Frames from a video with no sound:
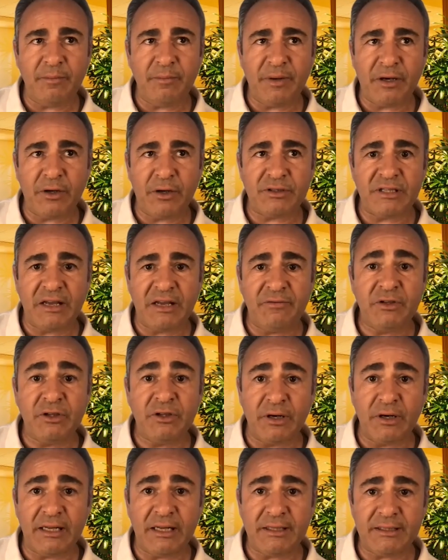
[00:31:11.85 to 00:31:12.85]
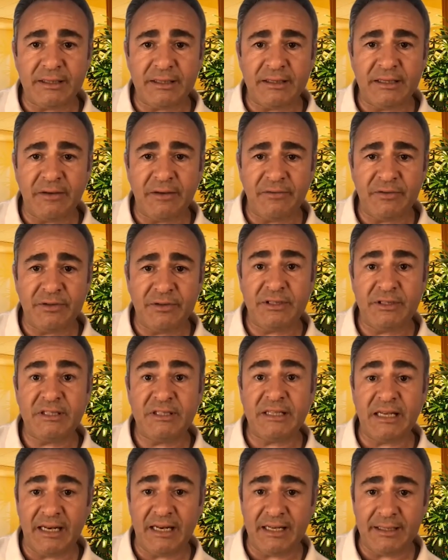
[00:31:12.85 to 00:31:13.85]
because they've done it, they've
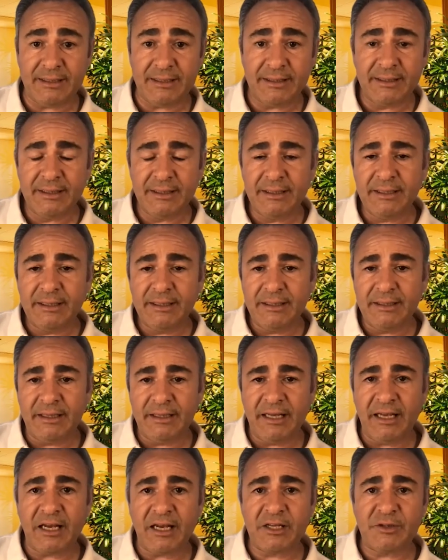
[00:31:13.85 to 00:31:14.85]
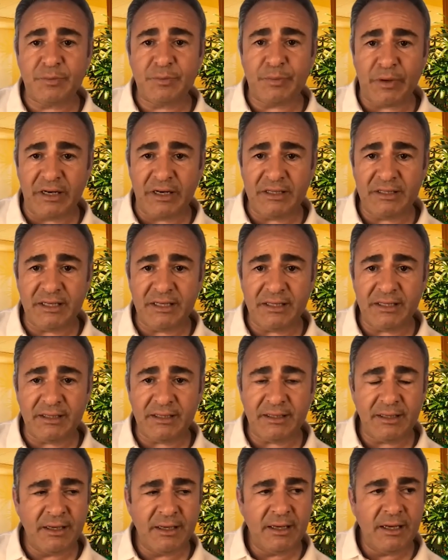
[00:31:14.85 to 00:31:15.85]
seen it, they experience it,